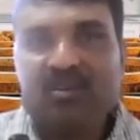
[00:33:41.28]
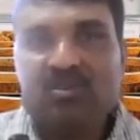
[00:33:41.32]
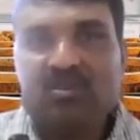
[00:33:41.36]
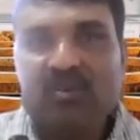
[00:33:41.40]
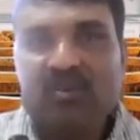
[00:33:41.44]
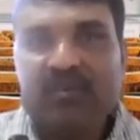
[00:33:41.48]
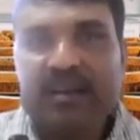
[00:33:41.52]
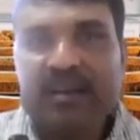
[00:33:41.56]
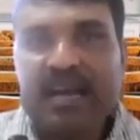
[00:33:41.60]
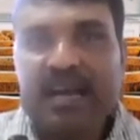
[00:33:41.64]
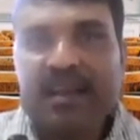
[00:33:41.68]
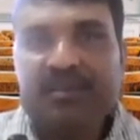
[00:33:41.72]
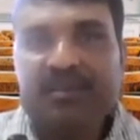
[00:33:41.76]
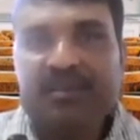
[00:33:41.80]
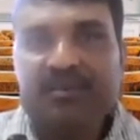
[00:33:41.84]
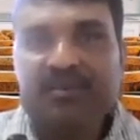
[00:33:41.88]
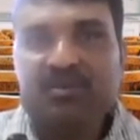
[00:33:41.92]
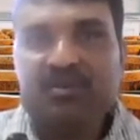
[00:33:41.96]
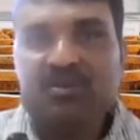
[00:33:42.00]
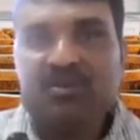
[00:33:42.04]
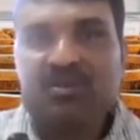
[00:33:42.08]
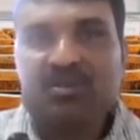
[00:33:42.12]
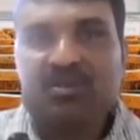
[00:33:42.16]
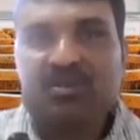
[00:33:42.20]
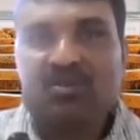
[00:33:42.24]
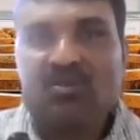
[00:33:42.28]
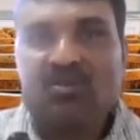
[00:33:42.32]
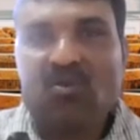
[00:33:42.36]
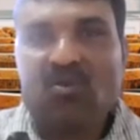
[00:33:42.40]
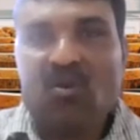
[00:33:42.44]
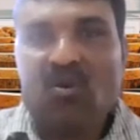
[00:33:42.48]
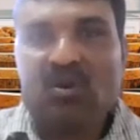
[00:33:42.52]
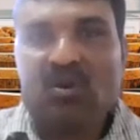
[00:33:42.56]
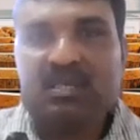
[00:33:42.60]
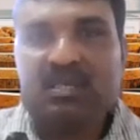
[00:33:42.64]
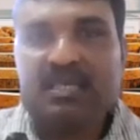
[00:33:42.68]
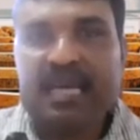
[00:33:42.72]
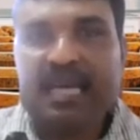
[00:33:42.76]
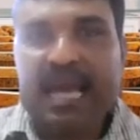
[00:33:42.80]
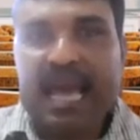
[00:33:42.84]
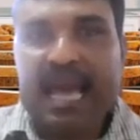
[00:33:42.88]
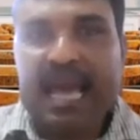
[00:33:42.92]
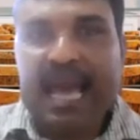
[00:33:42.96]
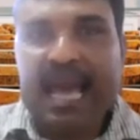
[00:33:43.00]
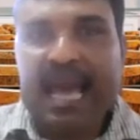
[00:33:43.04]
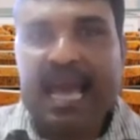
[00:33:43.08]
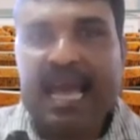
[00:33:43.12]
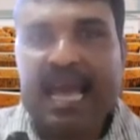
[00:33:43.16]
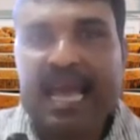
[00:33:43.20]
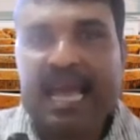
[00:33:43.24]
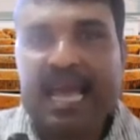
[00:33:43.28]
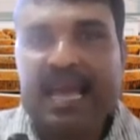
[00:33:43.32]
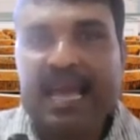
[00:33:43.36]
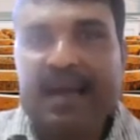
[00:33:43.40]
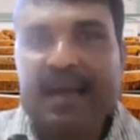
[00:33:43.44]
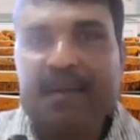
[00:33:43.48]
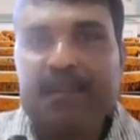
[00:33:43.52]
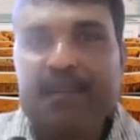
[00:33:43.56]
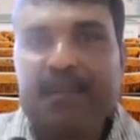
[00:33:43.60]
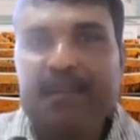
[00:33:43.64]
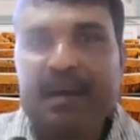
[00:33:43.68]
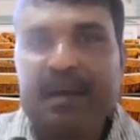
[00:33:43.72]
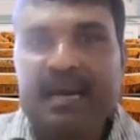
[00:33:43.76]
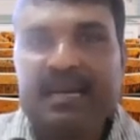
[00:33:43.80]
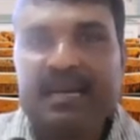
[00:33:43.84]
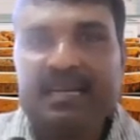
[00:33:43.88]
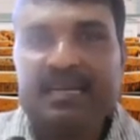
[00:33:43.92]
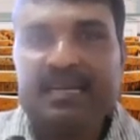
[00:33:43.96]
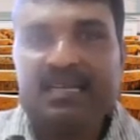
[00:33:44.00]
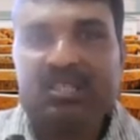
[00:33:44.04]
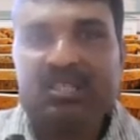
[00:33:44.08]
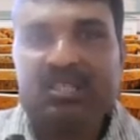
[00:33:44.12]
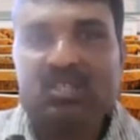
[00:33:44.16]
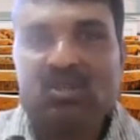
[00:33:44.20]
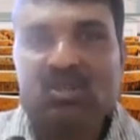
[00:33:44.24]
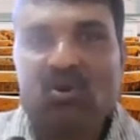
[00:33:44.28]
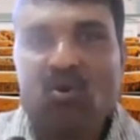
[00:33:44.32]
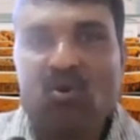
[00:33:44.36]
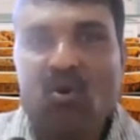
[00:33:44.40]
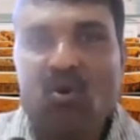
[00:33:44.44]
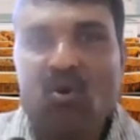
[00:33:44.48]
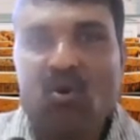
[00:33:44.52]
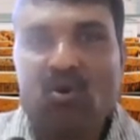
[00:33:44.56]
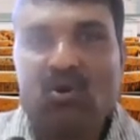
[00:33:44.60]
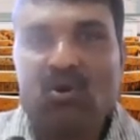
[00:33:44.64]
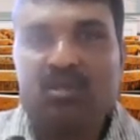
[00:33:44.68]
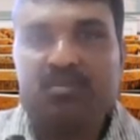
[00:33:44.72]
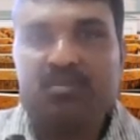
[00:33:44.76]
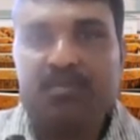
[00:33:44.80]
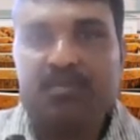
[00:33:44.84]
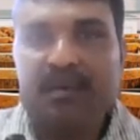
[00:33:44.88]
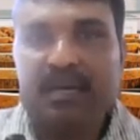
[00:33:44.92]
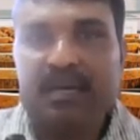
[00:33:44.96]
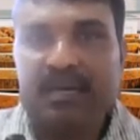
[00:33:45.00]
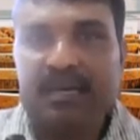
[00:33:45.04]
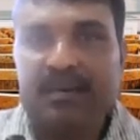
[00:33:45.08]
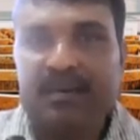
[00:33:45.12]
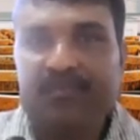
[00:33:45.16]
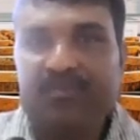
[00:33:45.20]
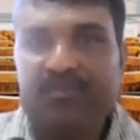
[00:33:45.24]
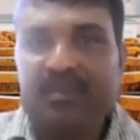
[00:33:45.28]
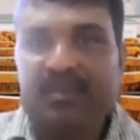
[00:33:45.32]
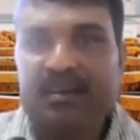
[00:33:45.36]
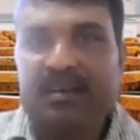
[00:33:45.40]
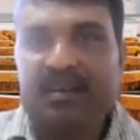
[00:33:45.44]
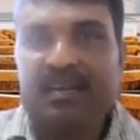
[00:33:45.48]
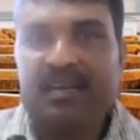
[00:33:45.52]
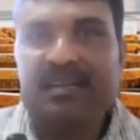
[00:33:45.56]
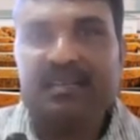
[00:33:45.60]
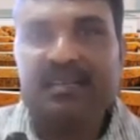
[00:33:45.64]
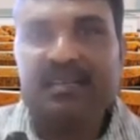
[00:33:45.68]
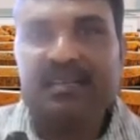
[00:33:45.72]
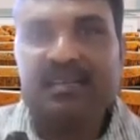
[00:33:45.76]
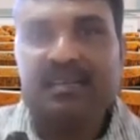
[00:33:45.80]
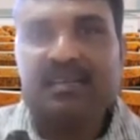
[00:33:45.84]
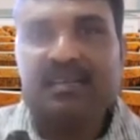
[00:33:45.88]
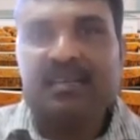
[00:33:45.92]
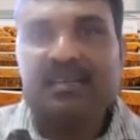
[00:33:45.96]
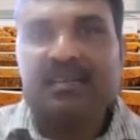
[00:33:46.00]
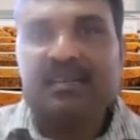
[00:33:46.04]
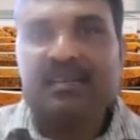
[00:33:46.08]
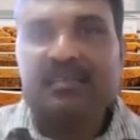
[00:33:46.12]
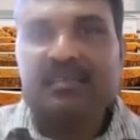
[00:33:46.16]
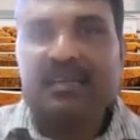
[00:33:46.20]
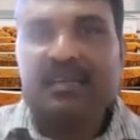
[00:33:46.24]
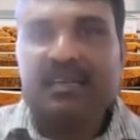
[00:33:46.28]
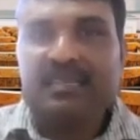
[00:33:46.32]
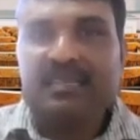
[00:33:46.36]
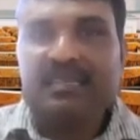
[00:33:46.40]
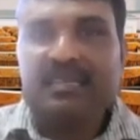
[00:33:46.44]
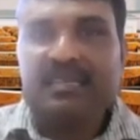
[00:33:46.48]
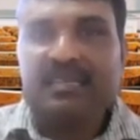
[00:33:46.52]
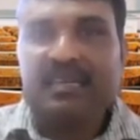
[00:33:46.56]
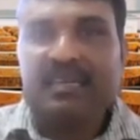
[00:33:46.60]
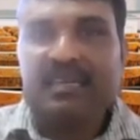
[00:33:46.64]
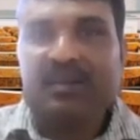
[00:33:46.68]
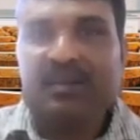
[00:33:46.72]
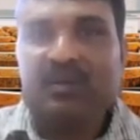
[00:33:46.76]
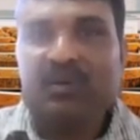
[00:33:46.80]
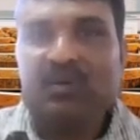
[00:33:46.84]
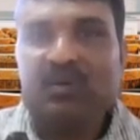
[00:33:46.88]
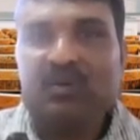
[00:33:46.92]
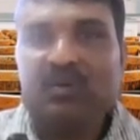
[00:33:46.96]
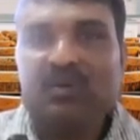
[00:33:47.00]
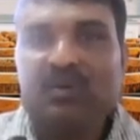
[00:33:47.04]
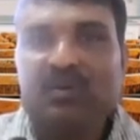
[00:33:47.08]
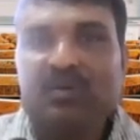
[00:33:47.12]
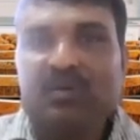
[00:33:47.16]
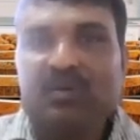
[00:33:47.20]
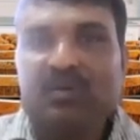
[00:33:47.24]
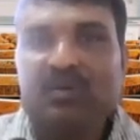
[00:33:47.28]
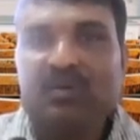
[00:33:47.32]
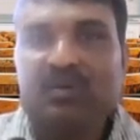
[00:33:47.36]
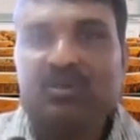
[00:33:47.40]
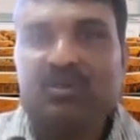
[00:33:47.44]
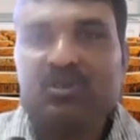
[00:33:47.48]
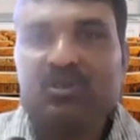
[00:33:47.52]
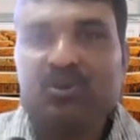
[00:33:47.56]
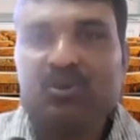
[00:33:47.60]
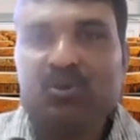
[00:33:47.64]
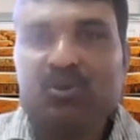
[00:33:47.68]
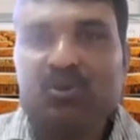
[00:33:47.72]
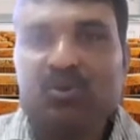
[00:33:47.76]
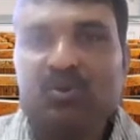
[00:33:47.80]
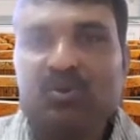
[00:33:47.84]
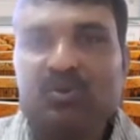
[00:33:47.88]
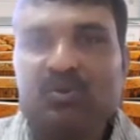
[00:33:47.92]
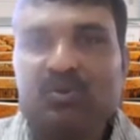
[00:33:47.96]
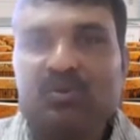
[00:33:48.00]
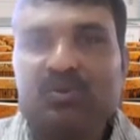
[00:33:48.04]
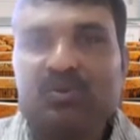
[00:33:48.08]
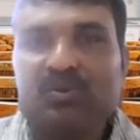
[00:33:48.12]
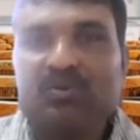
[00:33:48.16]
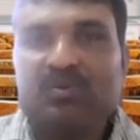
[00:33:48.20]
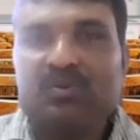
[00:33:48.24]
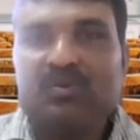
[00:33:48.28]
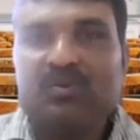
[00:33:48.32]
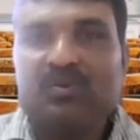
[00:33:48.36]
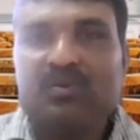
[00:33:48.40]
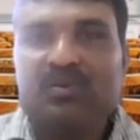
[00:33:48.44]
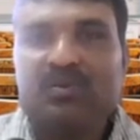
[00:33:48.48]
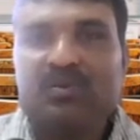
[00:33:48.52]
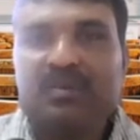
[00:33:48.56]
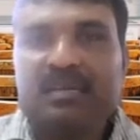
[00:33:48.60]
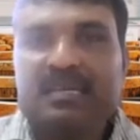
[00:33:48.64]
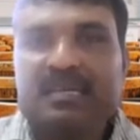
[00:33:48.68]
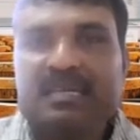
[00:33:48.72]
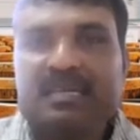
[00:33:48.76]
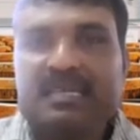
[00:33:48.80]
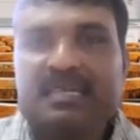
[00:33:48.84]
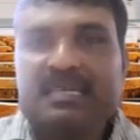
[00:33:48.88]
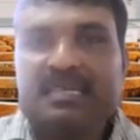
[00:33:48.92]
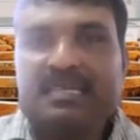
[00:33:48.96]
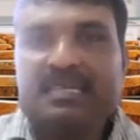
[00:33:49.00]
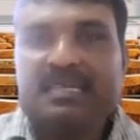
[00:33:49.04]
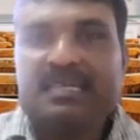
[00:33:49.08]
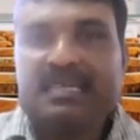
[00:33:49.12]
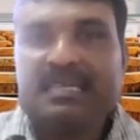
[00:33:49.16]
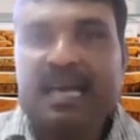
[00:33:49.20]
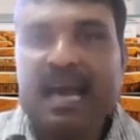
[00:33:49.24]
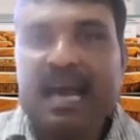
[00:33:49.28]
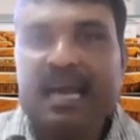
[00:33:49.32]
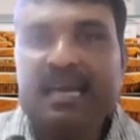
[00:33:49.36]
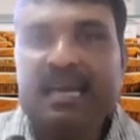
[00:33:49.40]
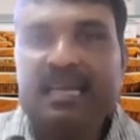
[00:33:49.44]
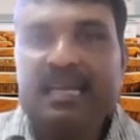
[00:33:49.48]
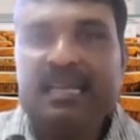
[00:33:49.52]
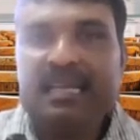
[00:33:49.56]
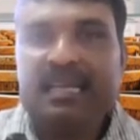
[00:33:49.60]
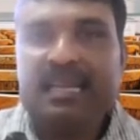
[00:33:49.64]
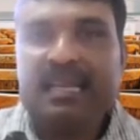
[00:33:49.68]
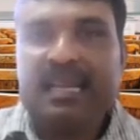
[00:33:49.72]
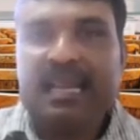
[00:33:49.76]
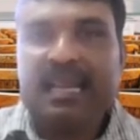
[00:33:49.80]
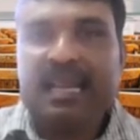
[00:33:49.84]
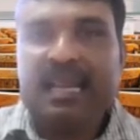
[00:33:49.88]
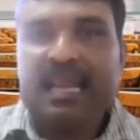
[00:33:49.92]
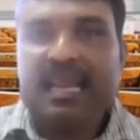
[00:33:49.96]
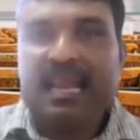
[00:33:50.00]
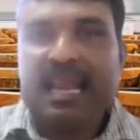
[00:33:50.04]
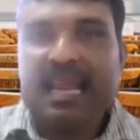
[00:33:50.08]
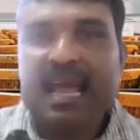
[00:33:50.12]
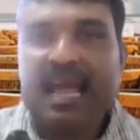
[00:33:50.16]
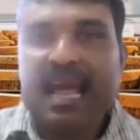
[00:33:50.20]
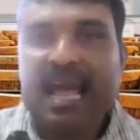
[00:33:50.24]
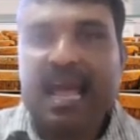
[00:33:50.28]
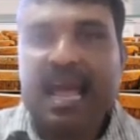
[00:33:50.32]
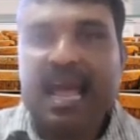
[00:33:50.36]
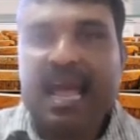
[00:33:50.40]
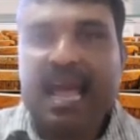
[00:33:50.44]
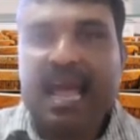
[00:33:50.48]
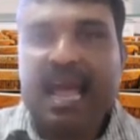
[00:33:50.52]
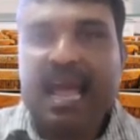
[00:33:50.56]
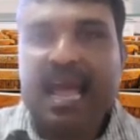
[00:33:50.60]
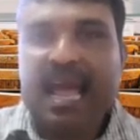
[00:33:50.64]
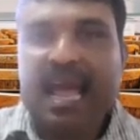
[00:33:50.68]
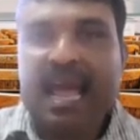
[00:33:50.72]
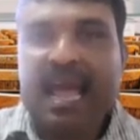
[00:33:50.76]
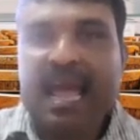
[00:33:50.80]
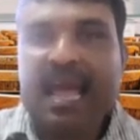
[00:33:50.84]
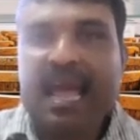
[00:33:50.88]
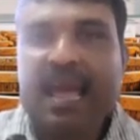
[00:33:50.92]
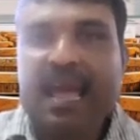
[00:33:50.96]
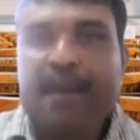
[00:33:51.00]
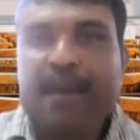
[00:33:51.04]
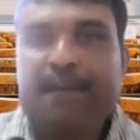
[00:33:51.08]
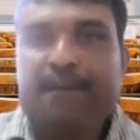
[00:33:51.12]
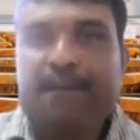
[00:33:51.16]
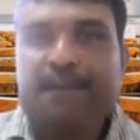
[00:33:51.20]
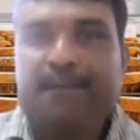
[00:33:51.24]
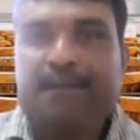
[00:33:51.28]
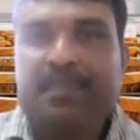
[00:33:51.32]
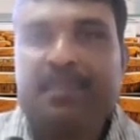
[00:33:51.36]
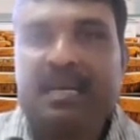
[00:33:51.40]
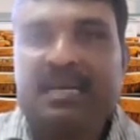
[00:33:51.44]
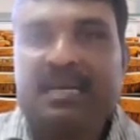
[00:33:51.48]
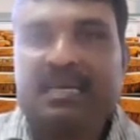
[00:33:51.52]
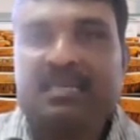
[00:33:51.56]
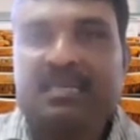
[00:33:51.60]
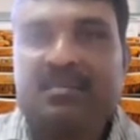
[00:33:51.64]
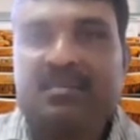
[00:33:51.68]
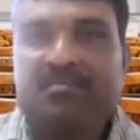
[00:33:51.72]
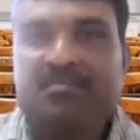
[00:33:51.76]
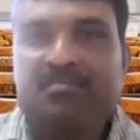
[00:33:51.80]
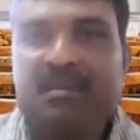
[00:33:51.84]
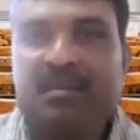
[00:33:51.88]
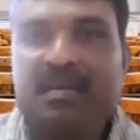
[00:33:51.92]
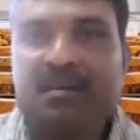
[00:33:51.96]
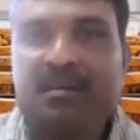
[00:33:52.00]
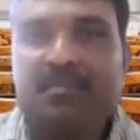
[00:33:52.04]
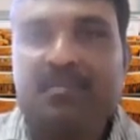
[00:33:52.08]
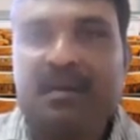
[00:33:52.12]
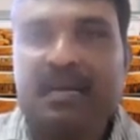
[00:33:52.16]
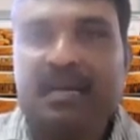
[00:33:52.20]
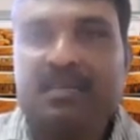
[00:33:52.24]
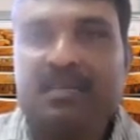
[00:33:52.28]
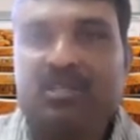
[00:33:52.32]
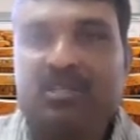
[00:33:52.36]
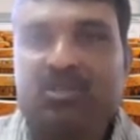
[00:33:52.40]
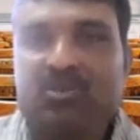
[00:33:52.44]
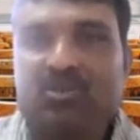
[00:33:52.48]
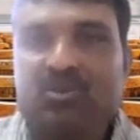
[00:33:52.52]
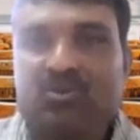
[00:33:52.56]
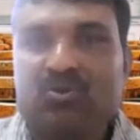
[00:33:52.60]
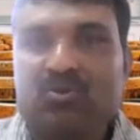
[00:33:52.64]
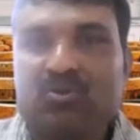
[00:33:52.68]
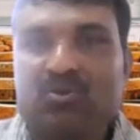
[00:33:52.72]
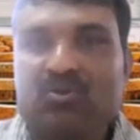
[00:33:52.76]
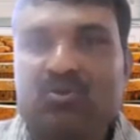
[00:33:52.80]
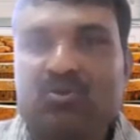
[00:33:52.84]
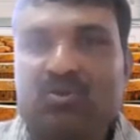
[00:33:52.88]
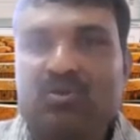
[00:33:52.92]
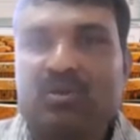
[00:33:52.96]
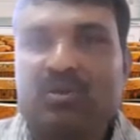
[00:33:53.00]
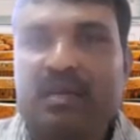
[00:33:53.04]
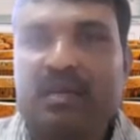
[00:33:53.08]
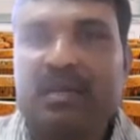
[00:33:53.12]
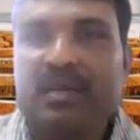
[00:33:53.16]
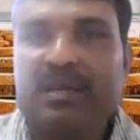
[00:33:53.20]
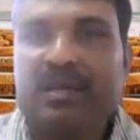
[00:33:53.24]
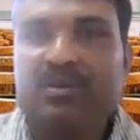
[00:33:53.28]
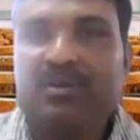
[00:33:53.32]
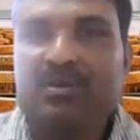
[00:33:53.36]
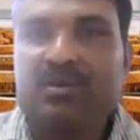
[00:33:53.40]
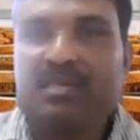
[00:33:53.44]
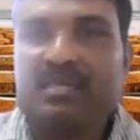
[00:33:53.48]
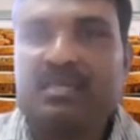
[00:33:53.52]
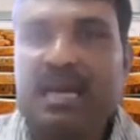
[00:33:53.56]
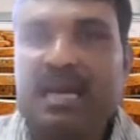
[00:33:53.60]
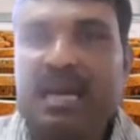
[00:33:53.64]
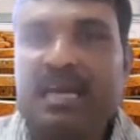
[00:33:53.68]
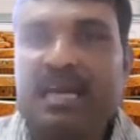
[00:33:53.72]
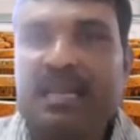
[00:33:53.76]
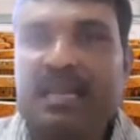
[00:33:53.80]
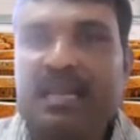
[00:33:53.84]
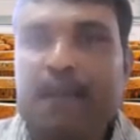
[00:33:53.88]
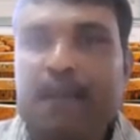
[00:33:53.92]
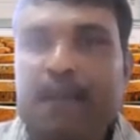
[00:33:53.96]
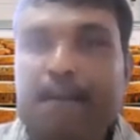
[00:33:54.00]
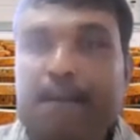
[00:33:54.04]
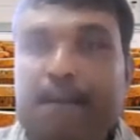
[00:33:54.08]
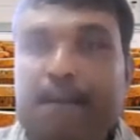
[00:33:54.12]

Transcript: So we can use cos A minus cos B, right? That is equal to 2 sin A plus B by 2 into sin